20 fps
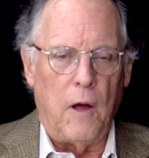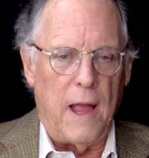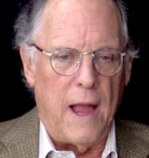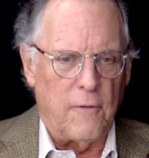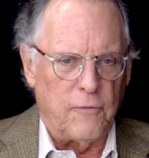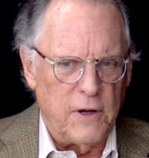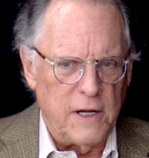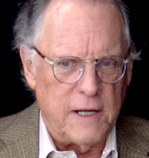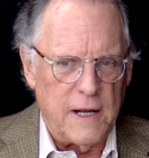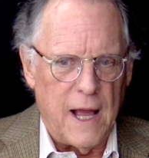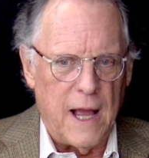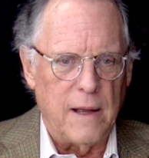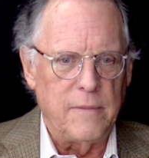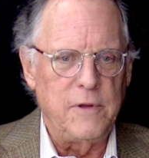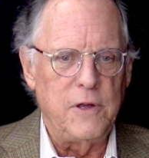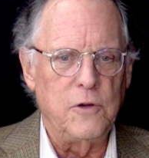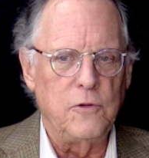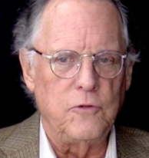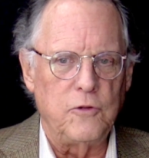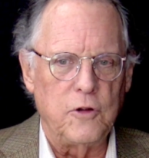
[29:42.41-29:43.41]
every
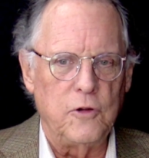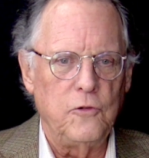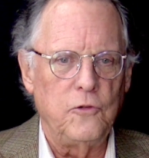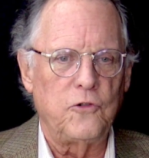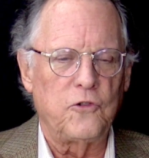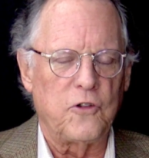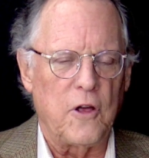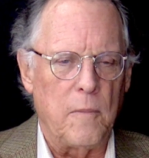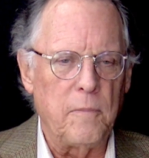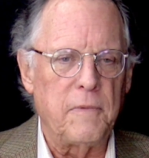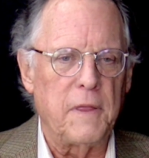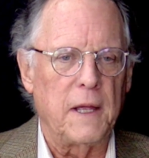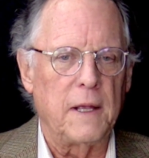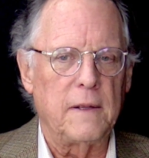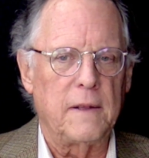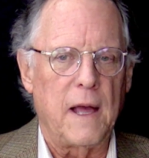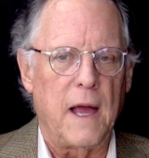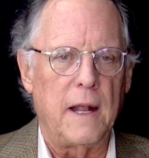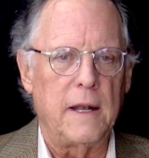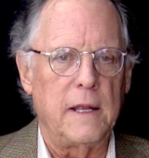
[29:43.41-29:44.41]
time you do
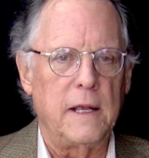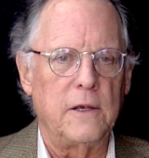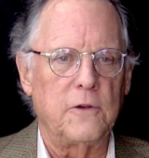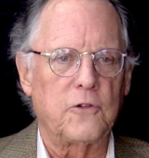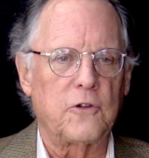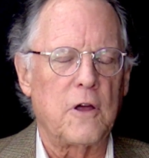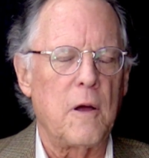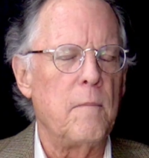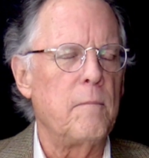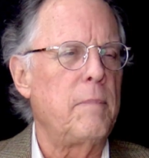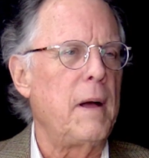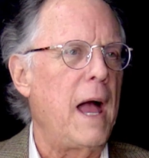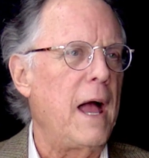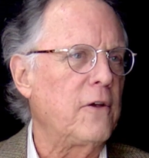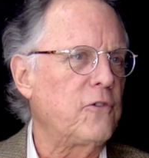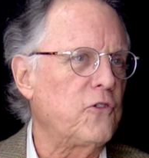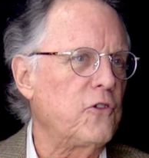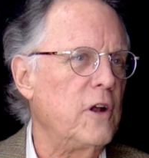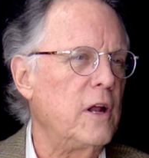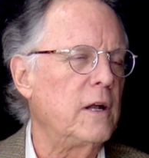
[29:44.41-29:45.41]
something that is
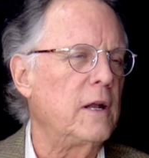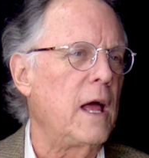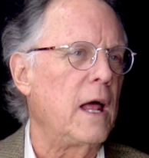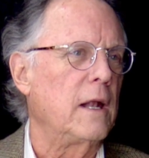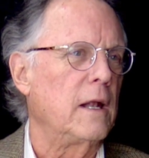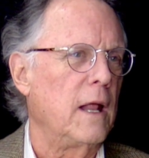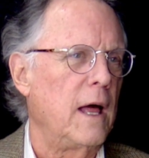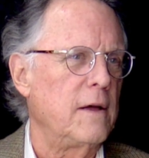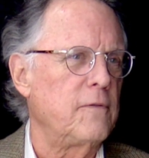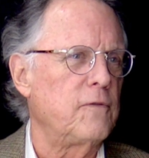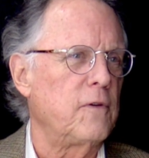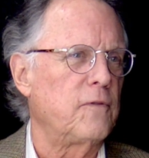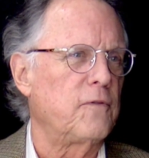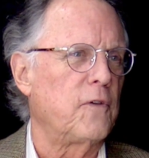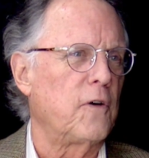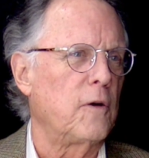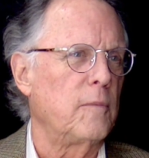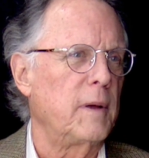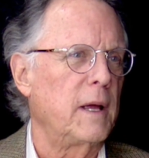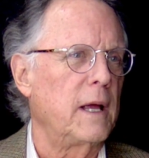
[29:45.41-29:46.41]
compassionate and life
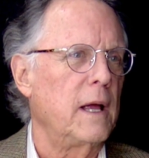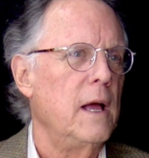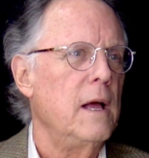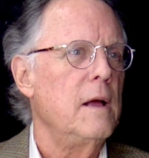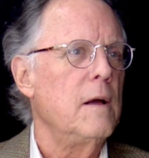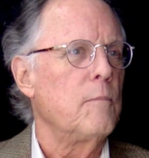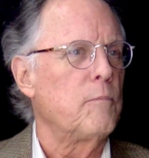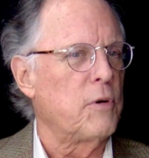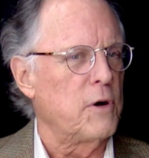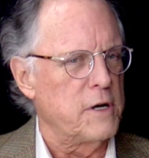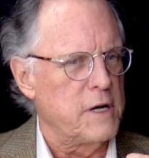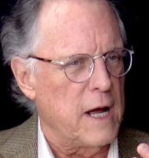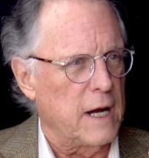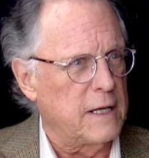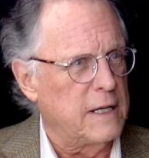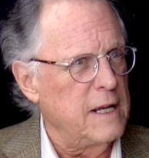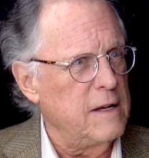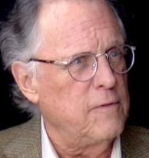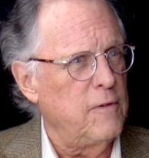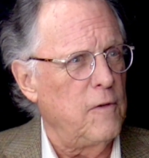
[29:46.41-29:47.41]
affirming,
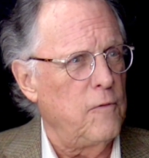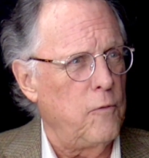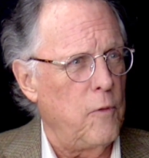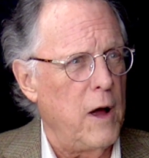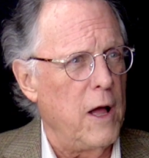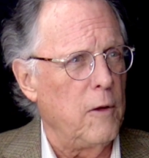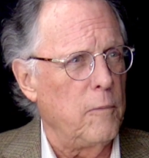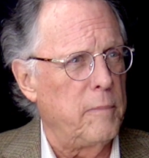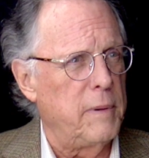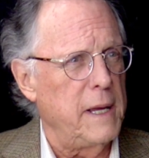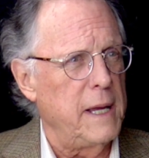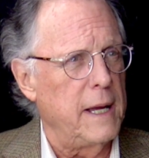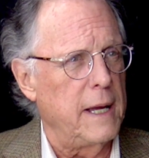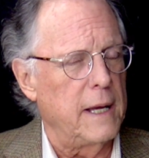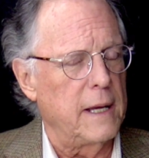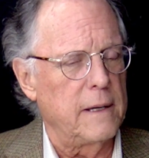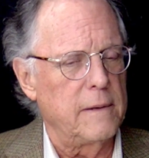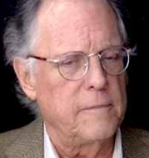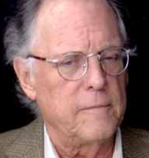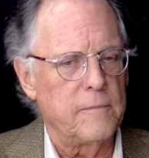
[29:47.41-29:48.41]
productive of well
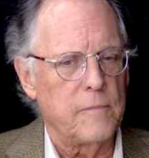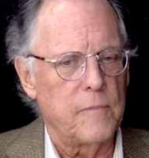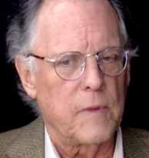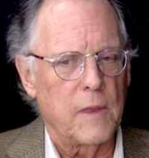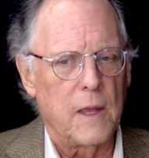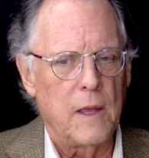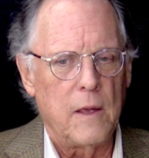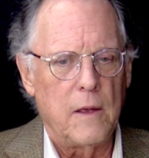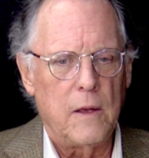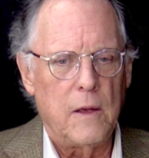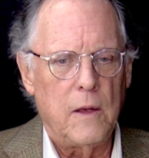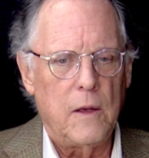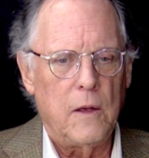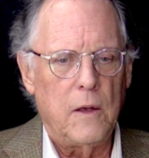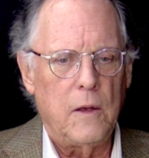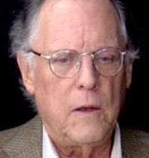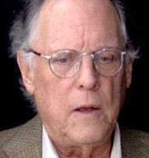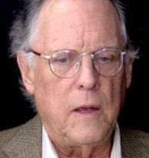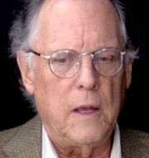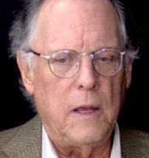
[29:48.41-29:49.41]
being,
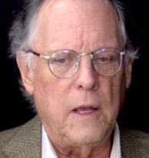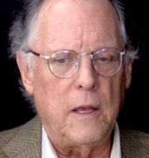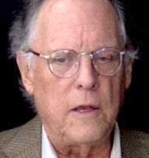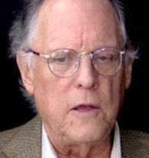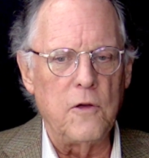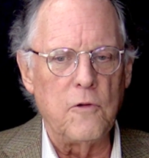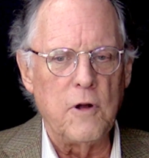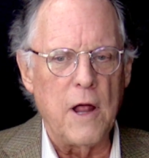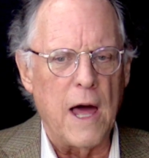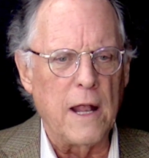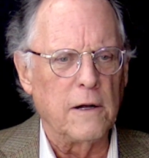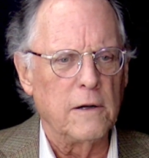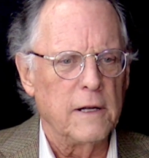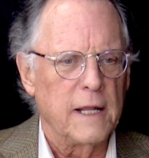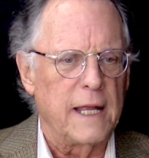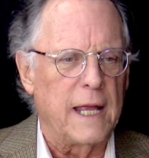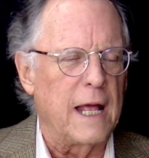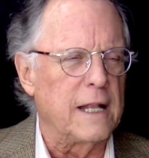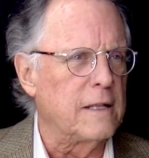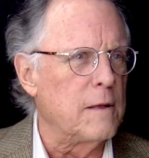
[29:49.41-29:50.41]
you not
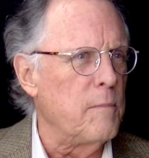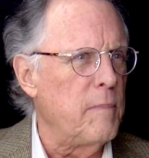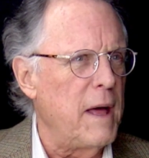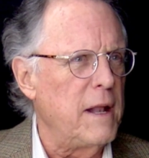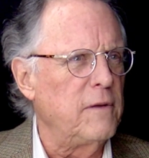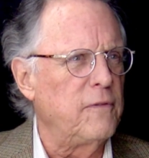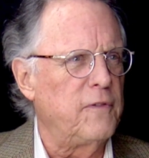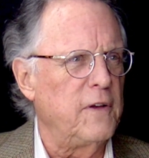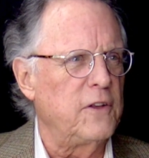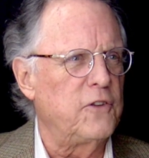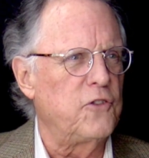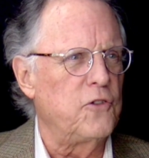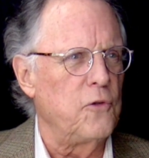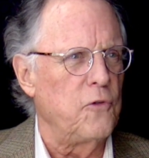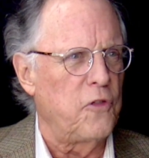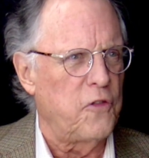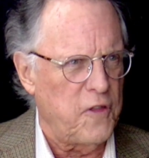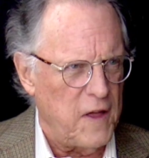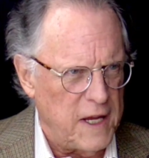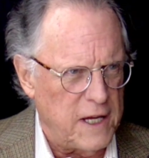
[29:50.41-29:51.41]
only get the benefits
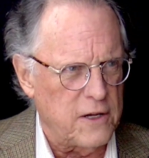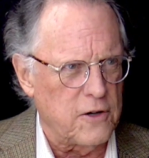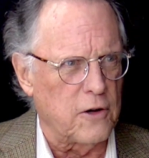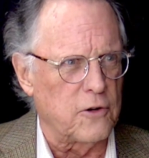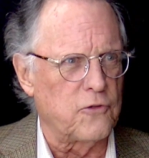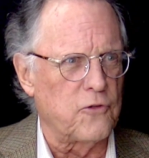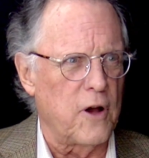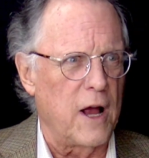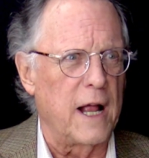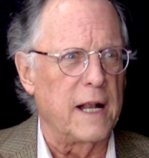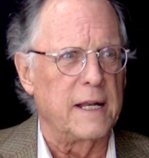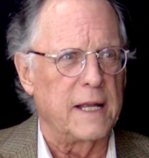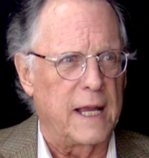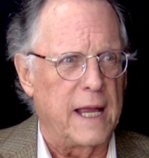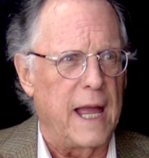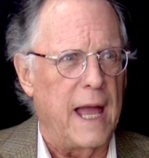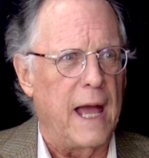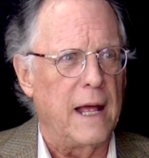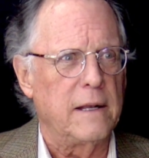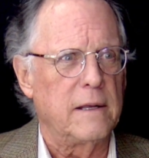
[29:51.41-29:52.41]
you think you're trying to
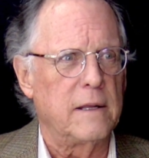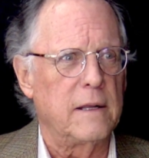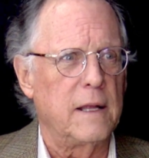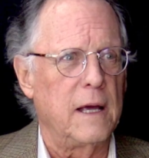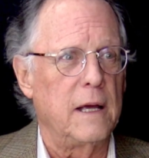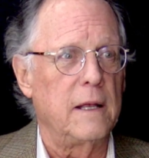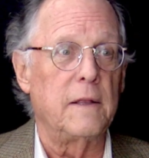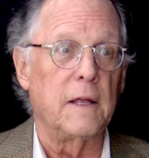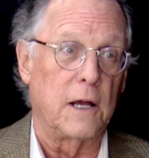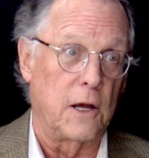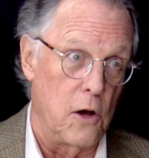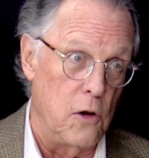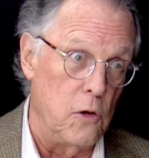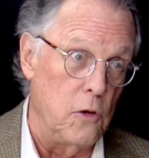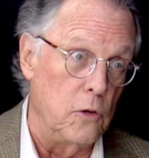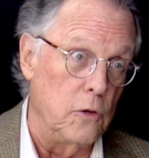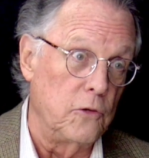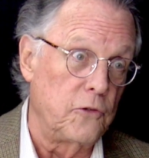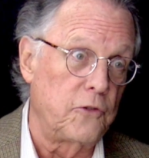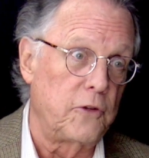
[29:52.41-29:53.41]
get, the, the
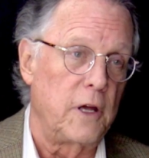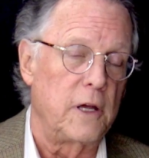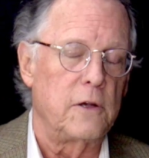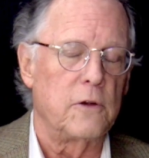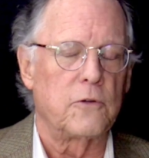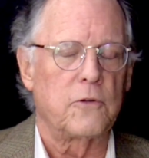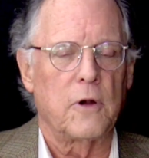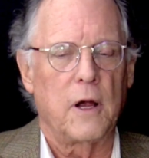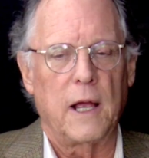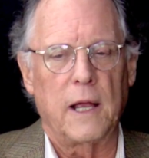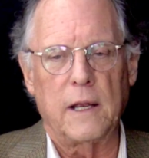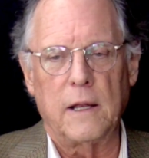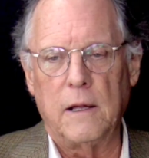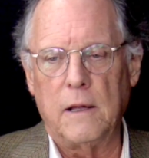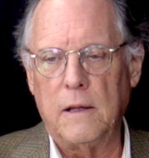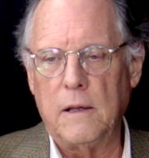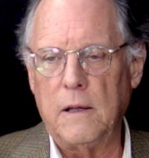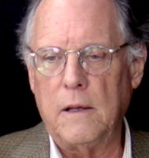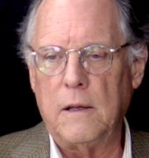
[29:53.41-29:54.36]
goals that mm-hmm. you're trying,